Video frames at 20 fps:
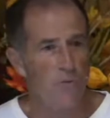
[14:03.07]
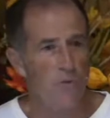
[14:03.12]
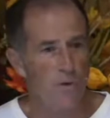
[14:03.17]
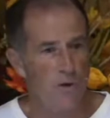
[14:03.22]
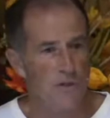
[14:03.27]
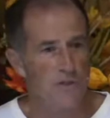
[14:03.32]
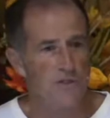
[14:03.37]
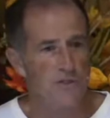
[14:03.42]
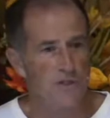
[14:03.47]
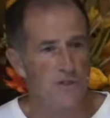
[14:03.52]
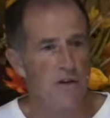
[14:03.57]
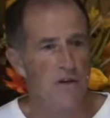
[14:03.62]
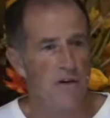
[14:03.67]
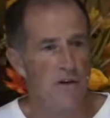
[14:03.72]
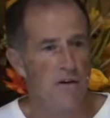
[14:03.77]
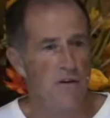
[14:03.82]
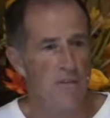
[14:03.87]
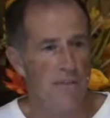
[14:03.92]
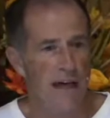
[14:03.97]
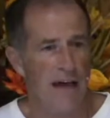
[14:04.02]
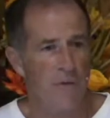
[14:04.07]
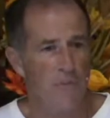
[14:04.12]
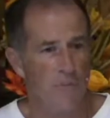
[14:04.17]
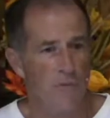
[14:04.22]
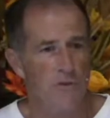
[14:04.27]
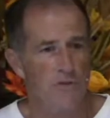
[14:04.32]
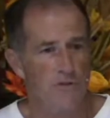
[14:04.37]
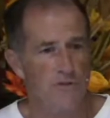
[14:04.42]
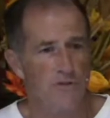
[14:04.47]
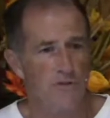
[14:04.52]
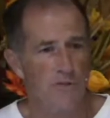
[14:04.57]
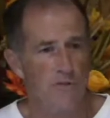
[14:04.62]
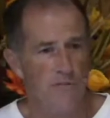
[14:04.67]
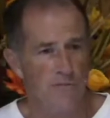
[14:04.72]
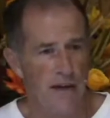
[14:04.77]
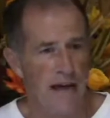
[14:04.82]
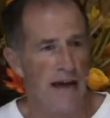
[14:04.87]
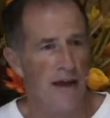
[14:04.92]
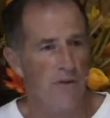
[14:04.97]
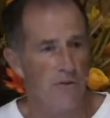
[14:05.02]
was the
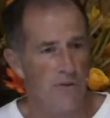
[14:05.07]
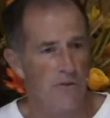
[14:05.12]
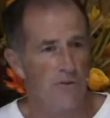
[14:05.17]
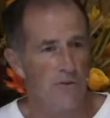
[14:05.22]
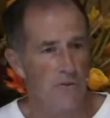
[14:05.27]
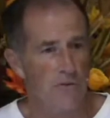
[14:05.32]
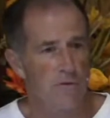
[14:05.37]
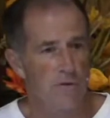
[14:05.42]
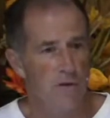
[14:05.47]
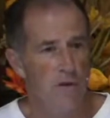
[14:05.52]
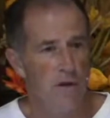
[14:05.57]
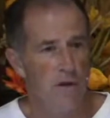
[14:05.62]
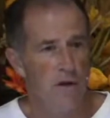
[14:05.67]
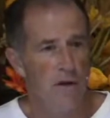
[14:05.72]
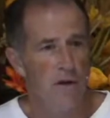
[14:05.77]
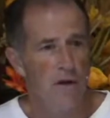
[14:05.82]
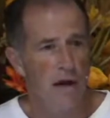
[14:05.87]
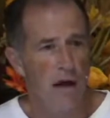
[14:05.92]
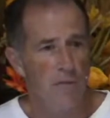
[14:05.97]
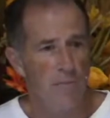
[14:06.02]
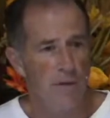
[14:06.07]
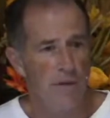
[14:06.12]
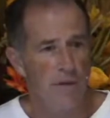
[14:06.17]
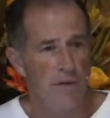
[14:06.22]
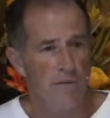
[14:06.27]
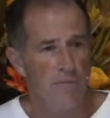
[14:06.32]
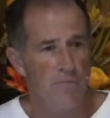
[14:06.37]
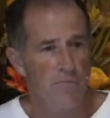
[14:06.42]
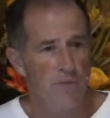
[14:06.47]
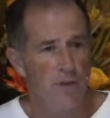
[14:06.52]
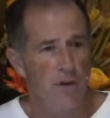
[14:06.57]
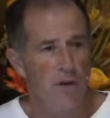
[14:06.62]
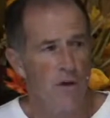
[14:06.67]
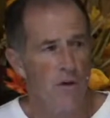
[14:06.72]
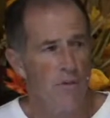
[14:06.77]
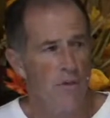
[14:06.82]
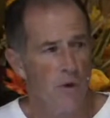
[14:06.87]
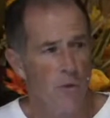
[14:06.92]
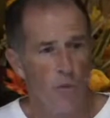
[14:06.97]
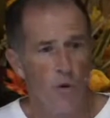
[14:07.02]
value. I mean,
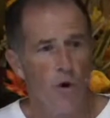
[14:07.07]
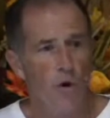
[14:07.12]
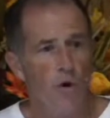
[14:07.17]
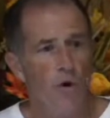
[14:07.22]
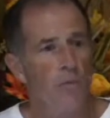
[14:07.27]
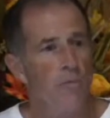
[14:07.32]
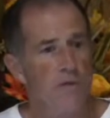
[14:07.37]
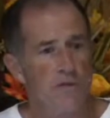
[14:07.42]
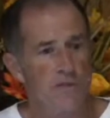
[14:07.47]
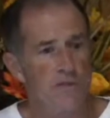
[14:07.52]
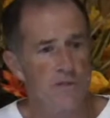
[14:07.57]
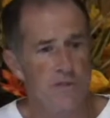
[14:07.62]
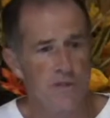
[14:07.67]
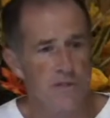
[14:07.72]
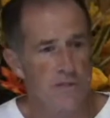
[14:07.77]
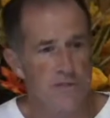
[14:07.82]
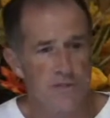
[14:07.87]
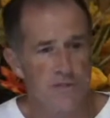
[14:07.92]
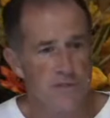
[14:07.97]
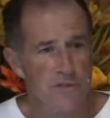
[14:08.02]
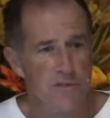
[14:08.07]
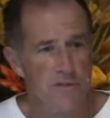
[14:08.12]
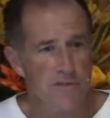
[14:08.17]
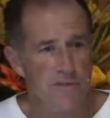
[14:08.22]
there were no businesses.